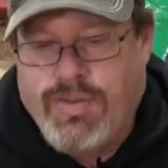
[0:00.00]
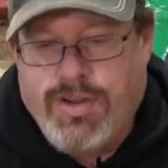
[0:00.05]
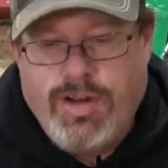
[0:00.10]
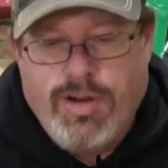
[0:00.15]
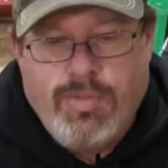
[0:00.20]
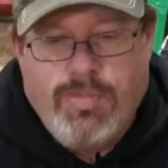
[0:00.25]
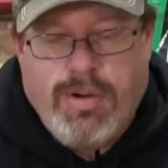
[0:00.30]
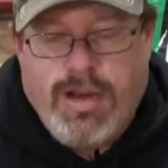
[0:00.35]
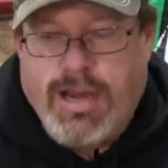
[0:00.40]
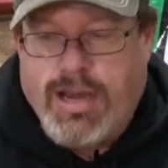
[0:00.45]
that
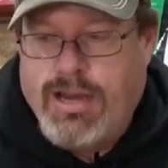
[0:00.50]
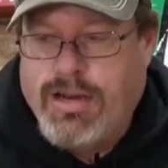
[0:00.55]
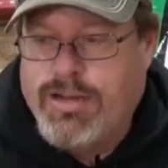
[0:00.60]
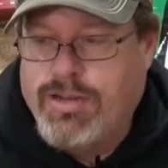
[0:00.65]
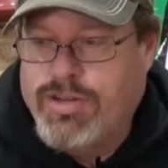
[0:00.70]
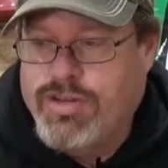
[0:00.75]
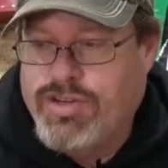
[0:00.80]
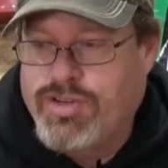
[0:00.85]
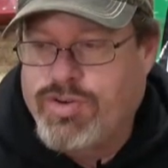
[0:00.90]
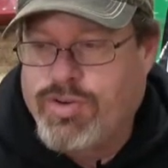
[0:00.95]
you're buying
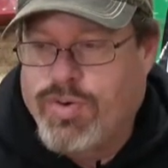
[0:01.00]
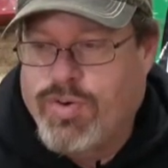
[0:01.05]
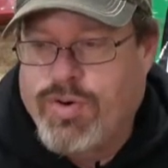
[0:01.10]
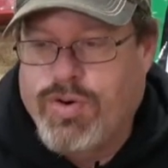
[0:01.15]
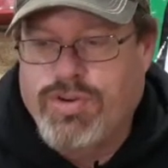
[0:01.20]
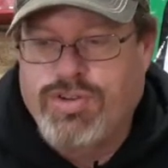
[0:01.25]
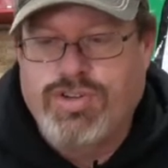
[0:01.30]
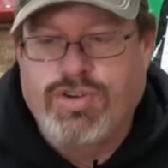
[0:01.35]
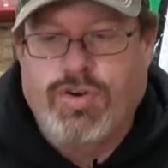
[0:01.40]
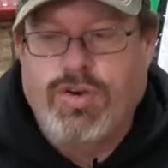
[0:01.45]
in the
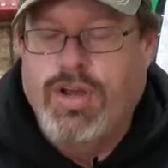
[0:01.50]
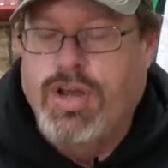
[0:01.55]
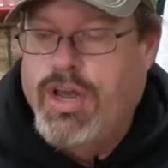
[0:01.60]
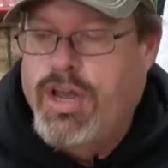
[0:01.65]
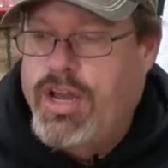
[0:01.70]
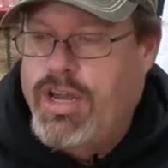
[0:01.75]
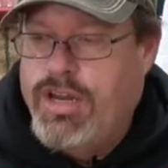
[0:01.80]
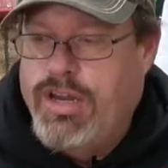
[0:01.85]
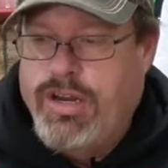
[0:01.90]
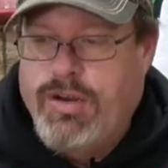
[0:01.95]
store. So
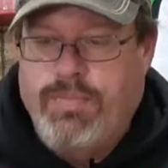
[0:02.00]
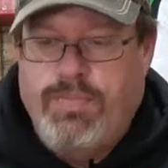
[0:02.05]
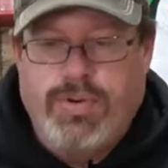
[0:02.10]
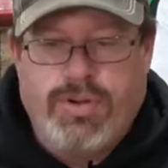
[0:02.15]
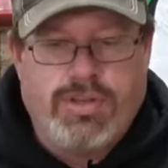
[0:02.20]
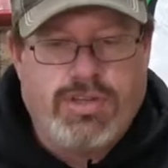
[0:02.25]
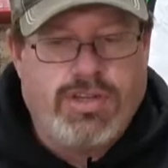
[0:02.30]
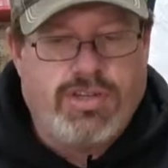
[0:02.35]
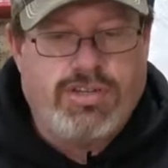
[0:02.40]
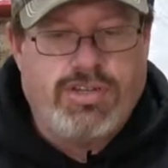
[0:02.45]
you can
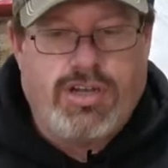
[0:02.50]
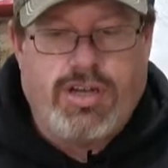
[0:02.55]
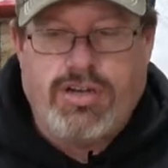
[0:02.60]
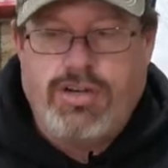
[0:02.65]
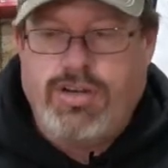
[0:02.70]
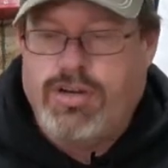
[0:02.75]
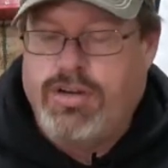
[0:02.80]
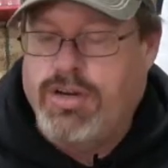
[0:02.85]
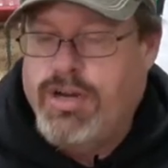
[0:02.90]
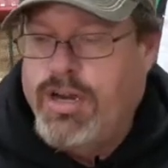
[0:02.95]
put this on
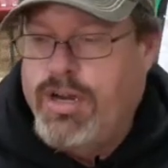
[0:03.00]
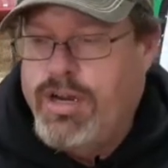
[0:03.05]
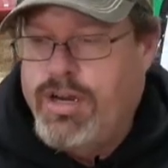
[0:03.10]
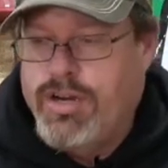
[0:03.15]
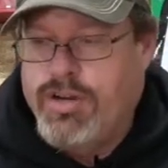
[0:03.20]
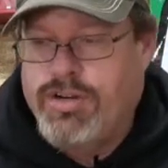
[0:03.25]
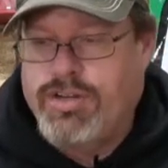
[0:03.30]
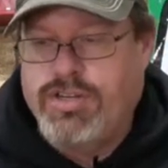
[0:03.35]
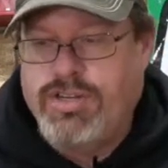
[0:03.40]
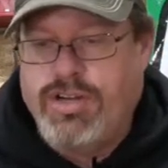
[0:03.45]
your
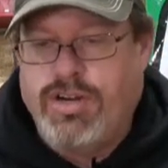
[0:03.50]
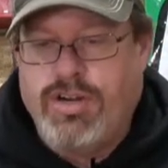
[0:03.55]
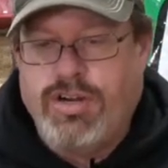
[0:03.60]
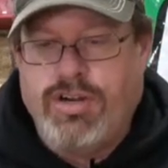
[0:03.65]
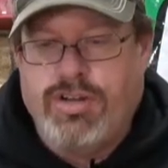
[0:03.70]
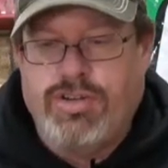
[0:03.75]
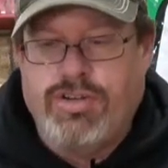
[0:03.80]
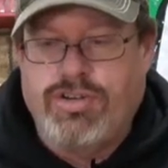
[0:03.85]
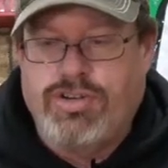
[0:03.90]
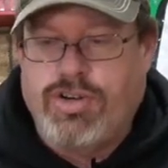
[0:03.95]

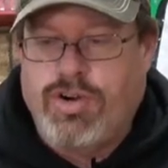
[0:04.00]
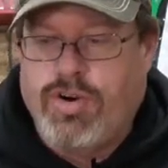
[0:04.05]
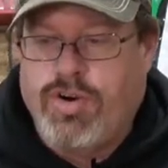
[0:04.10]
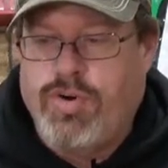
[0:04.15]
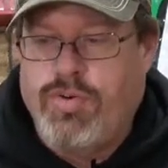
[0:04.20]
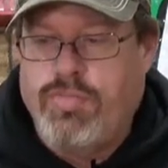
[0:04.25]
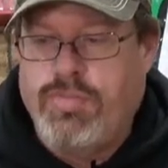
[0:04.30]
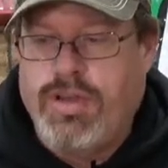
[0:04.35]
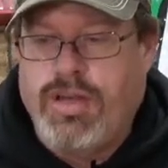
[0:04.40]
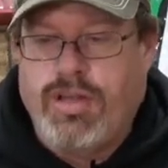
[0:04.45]
cereals, your
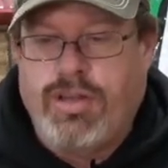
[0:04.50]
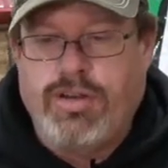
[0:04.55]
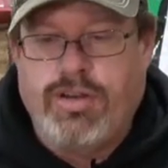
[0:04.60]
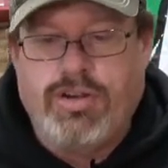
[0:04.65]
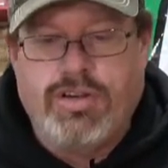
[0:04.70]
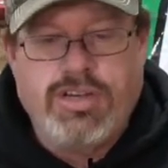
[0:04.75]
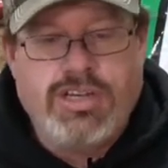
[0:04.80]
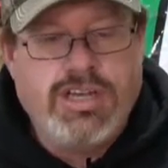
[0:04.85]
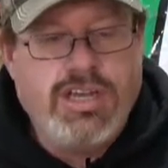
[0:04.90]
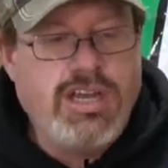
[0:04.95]
oatmeal, and
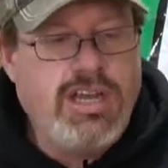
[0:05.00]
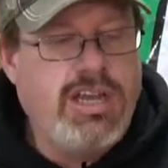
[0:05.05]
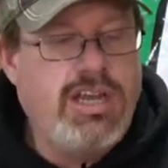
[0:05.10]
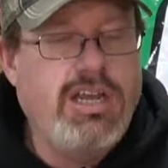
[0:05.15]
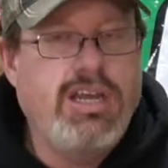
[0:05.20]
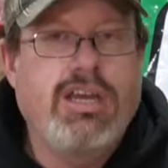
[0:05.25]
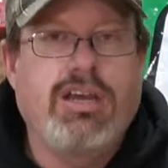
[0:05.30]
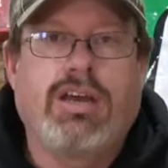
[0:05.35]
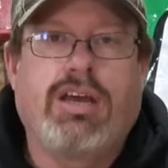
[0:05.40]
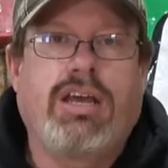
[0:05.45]
your
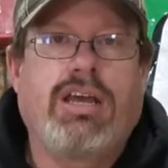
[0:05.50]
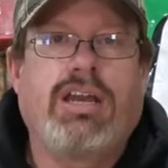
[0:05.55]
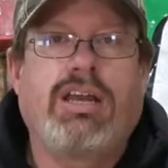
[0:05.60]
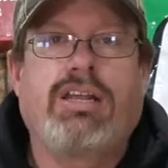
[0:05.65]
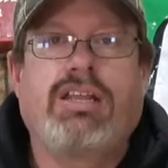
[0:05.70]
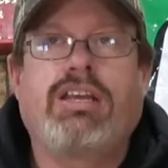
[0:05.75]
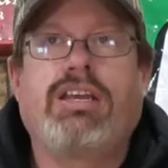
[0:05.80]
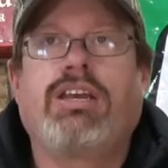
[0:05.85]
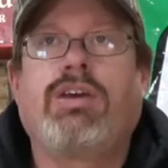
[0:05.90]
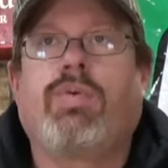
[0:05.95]
tea,
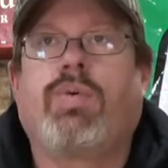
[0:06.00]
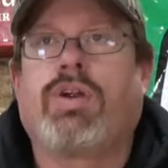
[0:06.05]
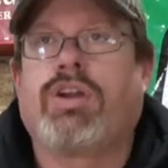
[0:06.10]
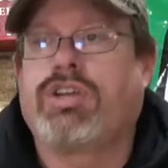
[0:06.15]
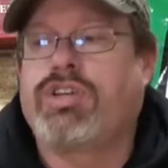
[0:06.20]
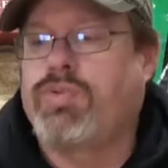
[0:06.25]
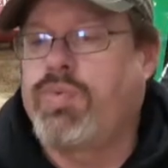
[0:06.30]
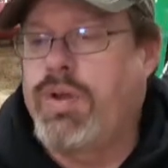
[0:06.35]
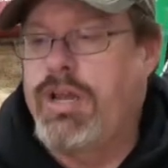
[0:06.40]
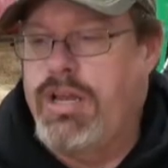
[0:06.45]
anything you want
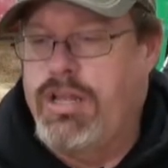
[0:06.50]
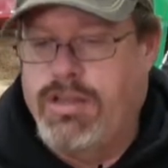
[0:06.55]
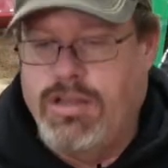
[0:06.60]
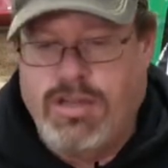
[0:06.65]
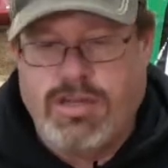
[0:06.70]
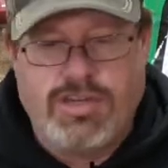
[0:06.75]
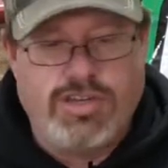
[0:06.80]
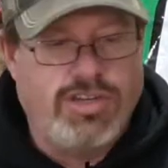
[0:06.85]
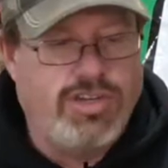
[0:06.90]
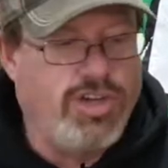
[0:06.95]
to sweeten.
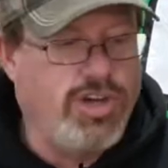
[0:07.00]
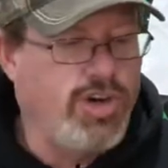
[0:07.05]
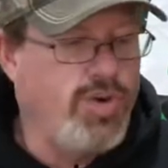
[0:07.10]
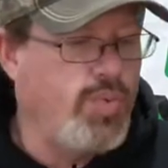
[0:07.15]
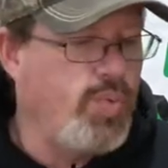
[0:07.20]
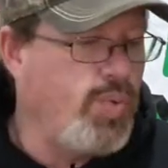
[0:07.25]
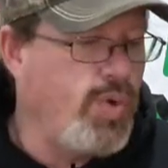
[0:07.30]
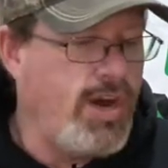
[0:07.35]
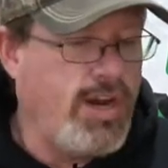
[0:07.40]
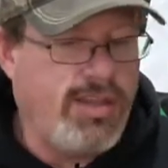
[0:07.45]
This is a
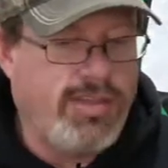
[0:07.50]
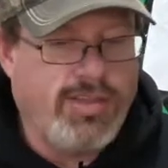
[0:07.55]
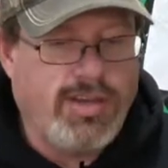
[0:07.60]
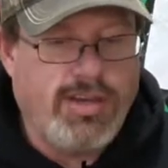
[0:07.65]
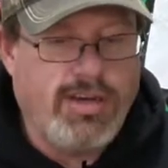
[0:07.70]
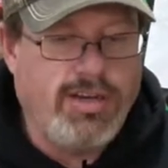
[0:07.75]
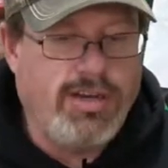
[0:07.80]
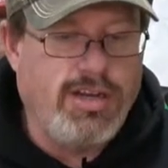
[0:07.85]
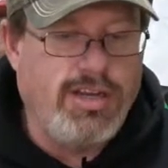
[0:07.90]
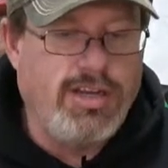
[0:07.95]
great
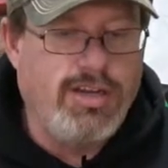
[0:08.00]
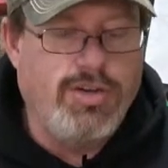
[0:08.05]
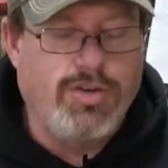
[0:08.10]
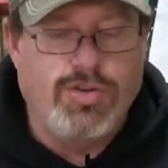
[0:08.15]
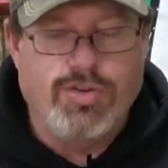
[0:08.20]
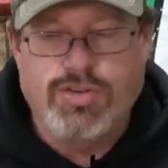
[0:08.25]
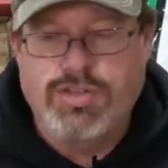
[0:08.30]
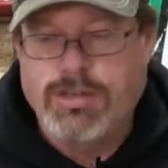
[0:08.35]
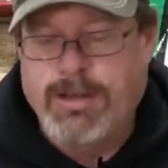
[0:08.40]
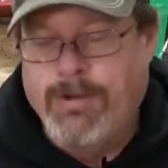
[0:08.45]
thing to
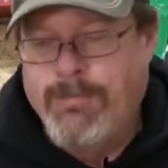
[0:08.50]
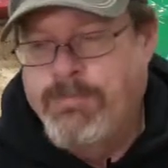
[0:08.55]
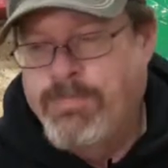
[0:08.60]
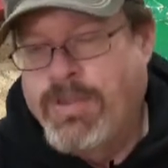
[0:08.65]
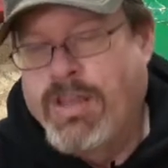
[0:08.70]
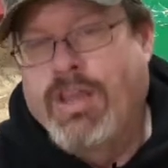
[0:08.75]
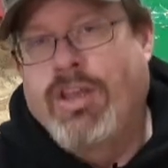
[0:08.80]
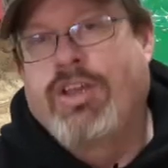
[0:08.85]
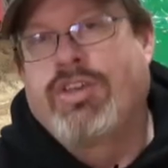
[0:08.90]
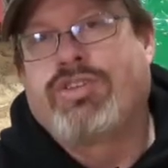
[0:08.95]
use.
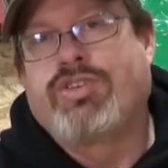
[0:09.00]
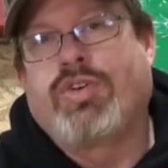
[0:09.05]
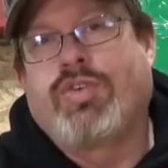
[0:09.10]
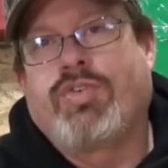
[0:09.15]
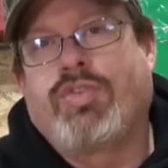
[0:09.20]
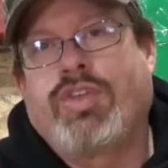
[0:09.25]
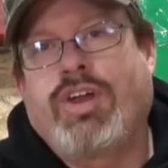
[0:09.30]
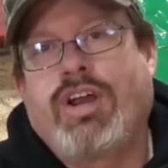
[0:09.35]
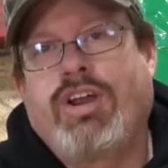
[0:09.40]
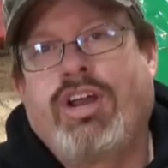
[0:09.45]
So
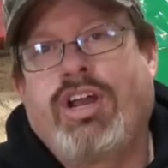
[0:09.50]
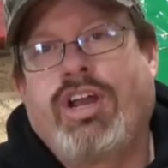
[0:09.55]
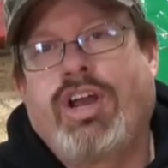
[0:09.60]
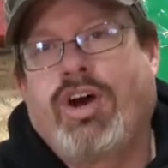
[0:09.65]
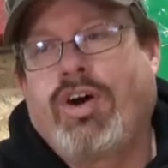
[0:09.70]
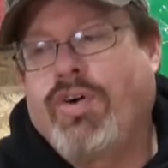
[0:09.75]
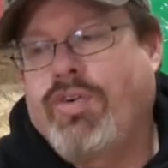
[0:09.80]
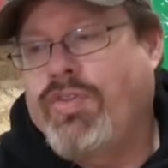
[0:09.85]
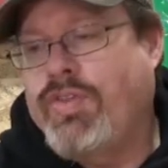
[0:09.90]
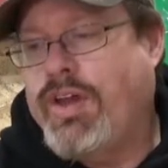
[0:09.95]
there you
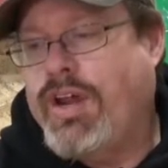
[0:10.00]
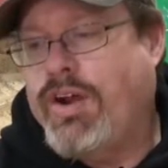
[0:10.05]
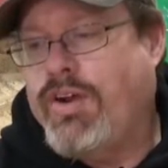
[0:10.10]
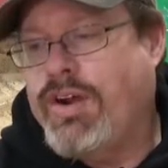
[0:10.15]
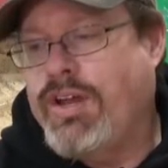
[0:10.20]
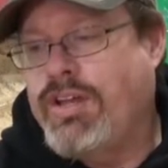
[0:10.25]
go. There